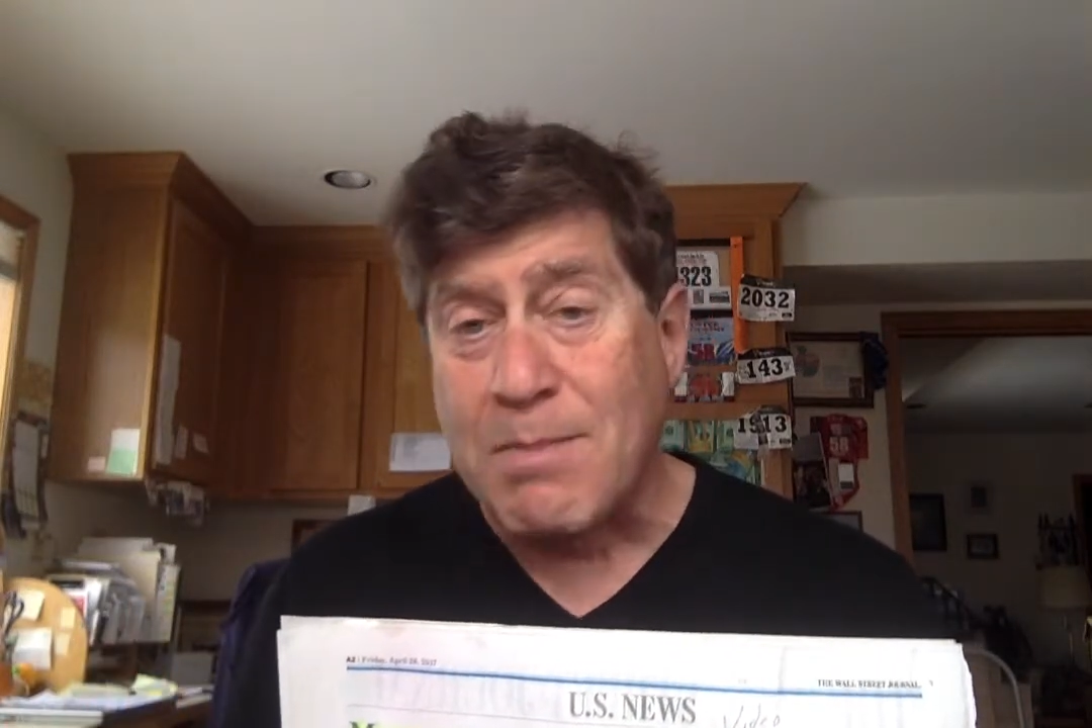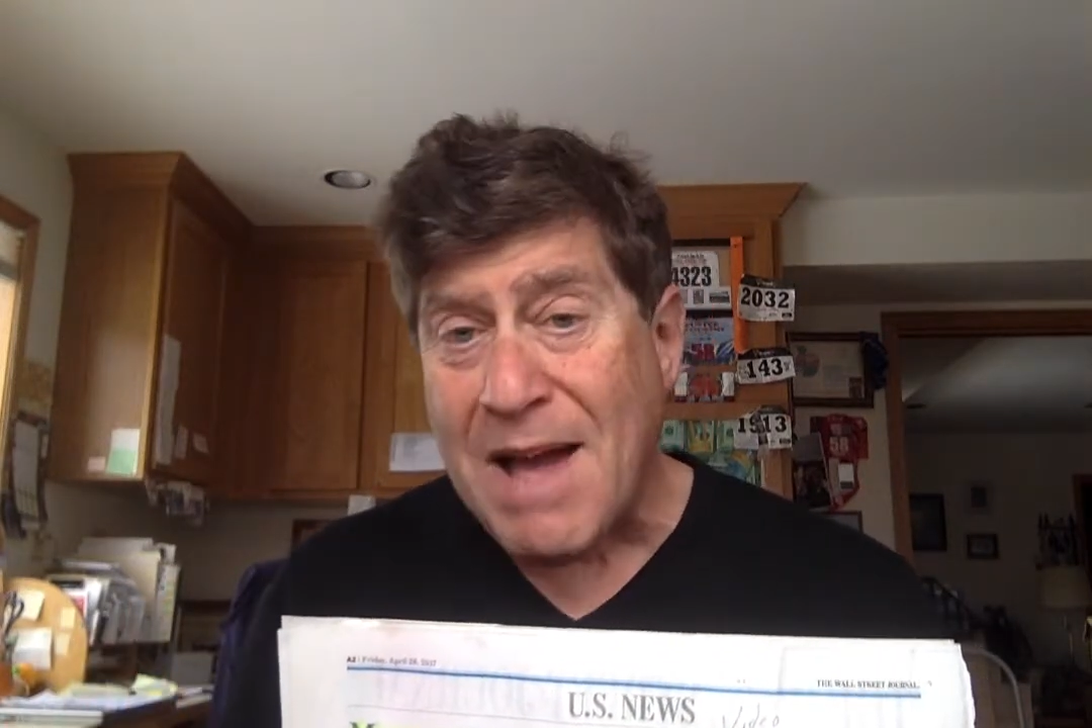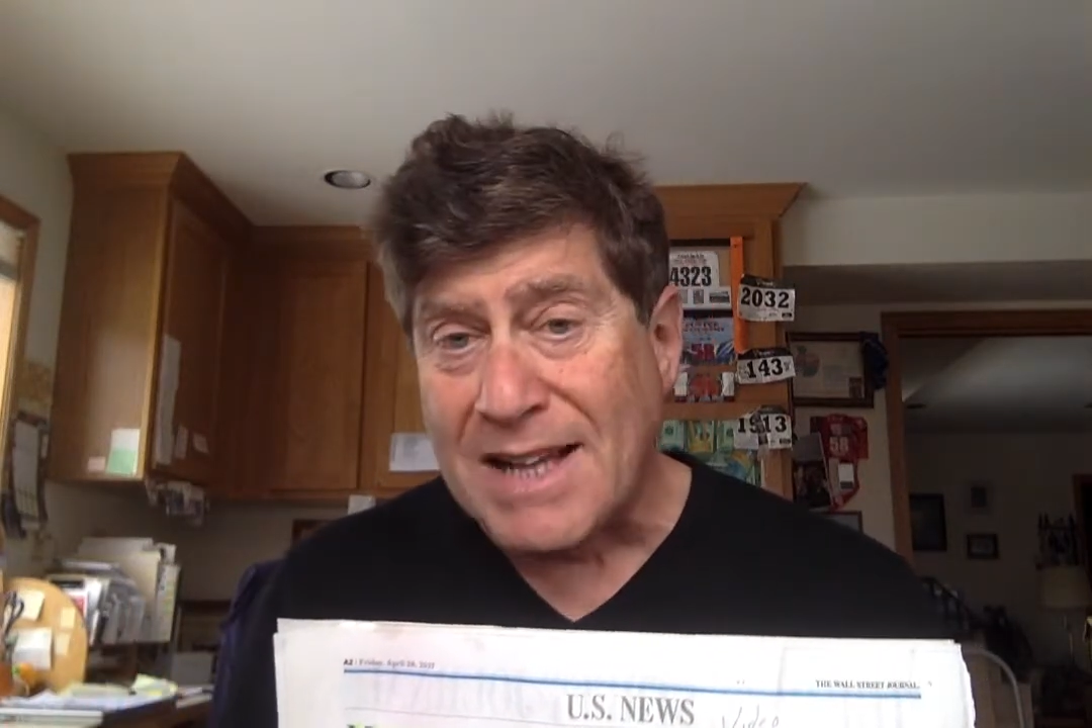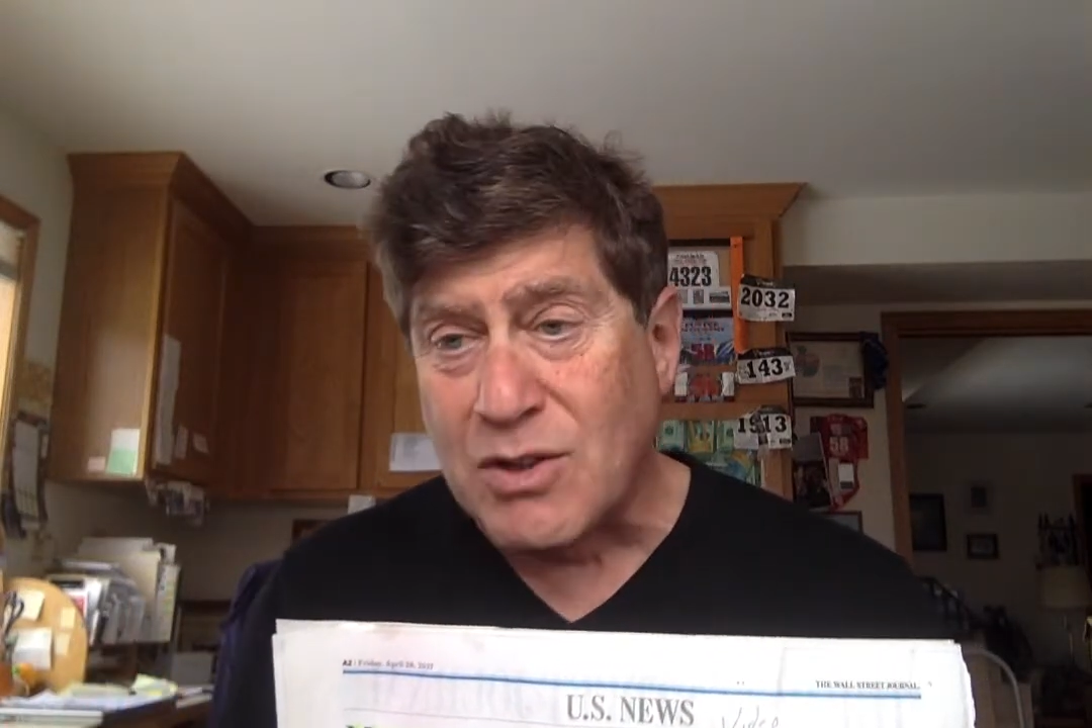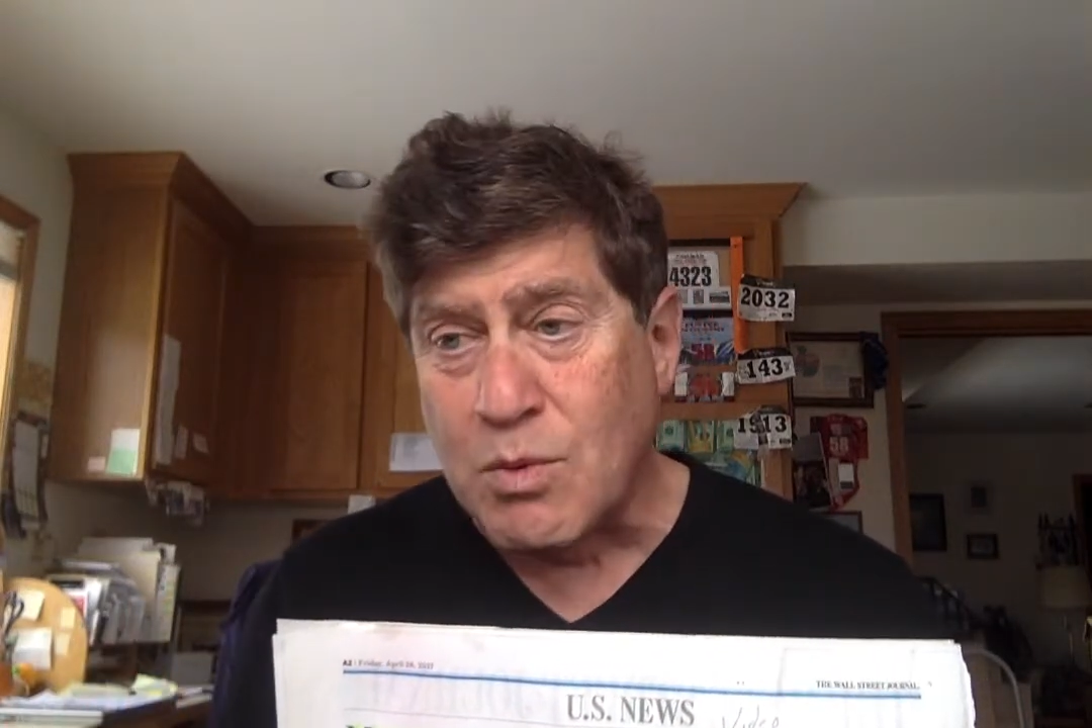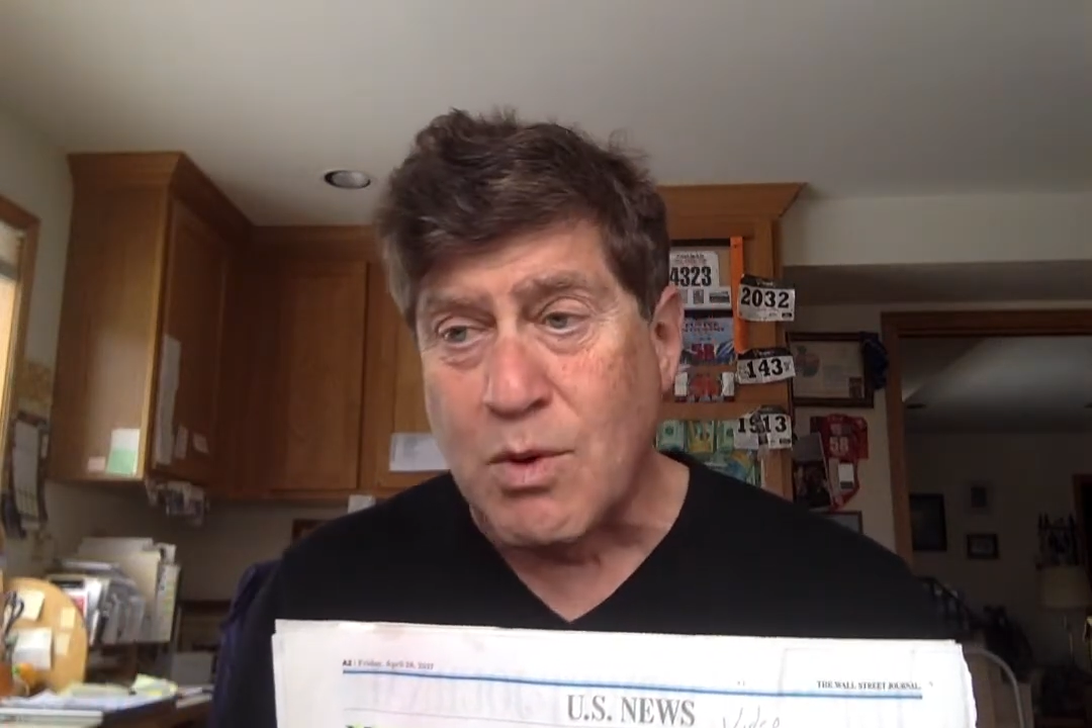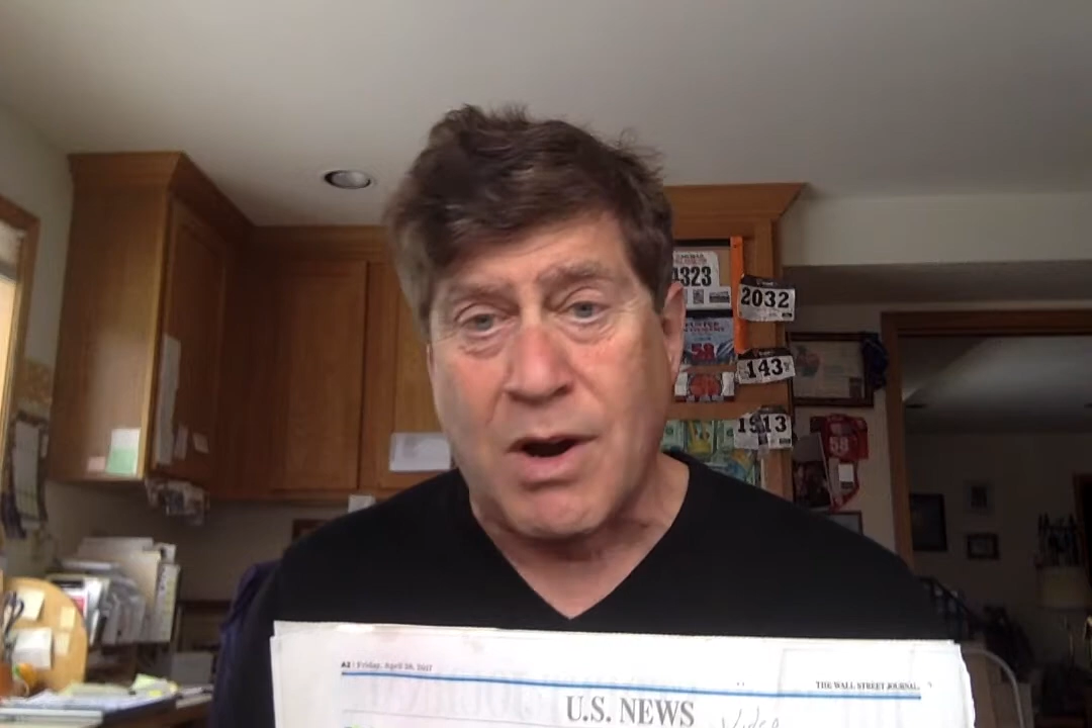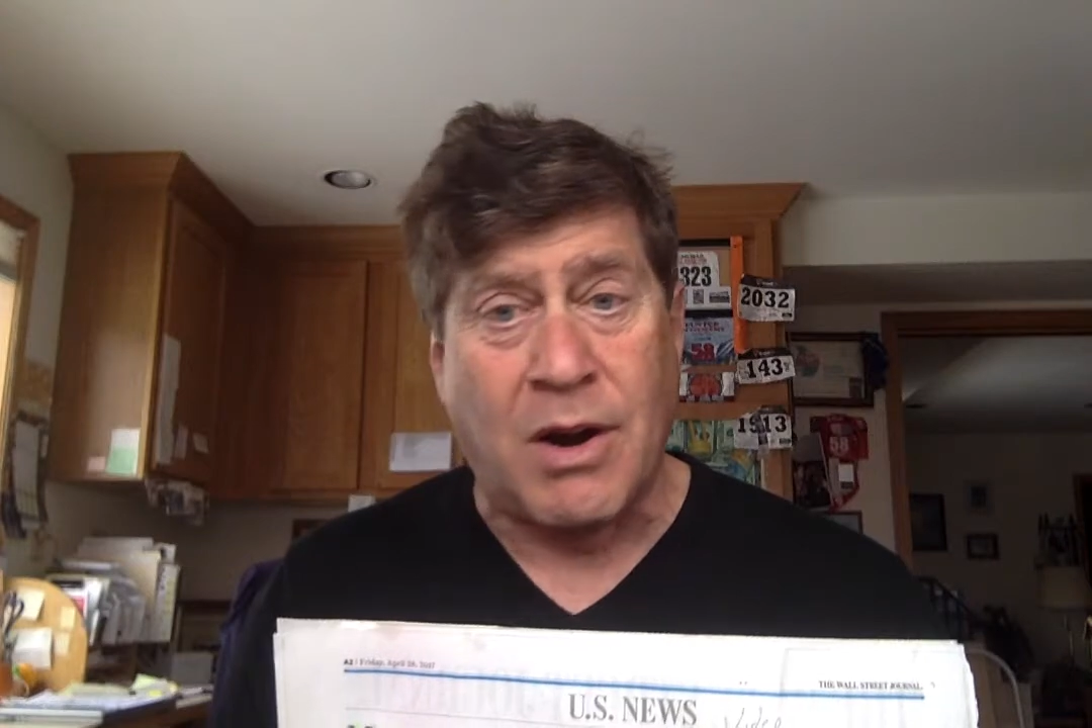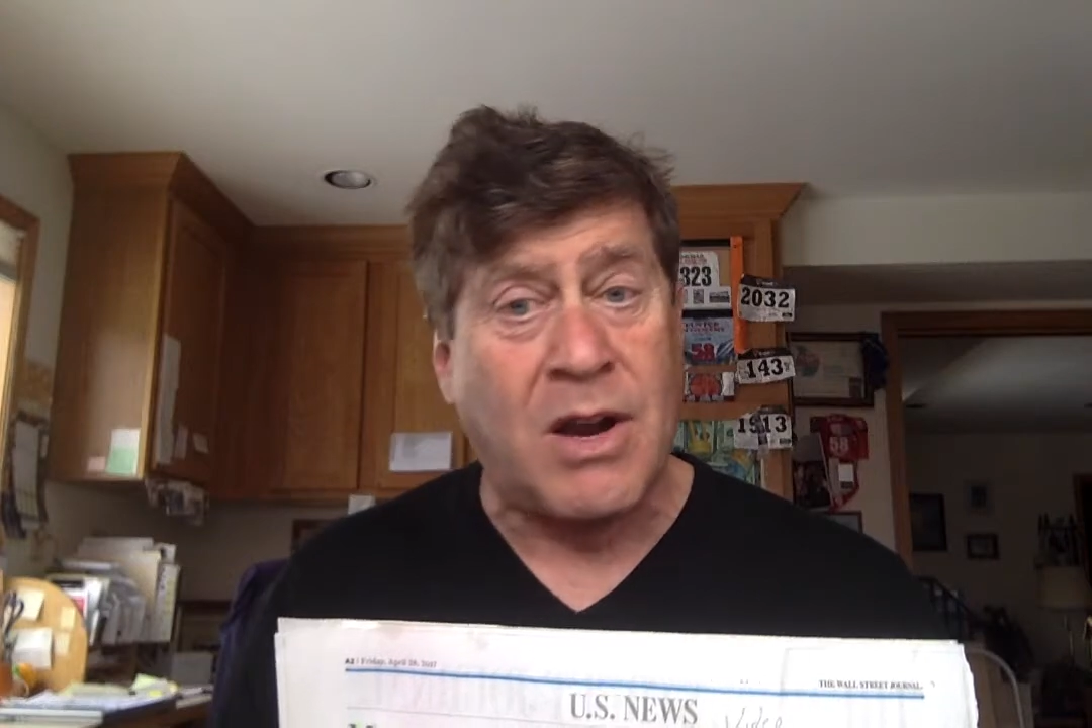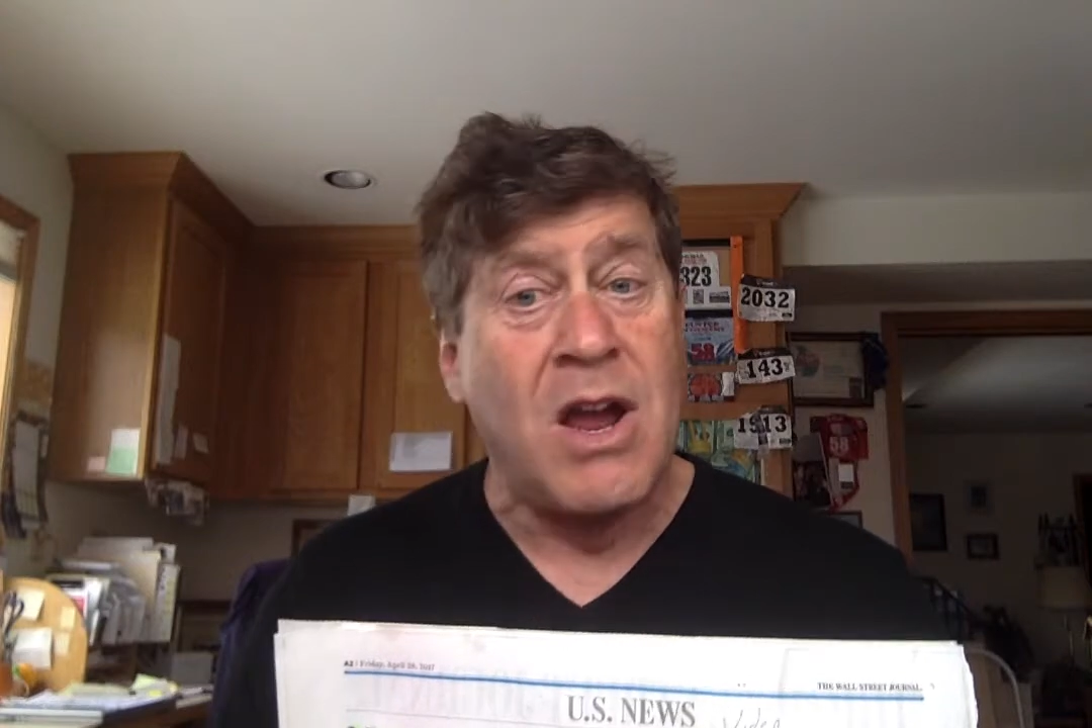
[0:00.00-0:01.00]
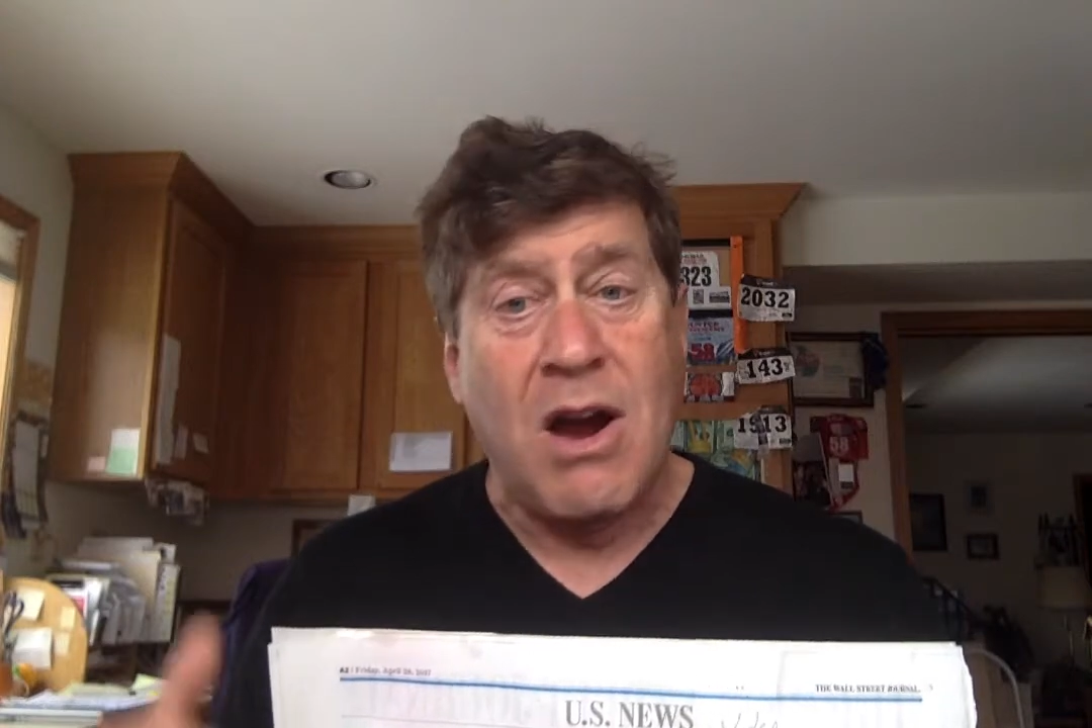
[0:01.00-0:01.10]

back to work.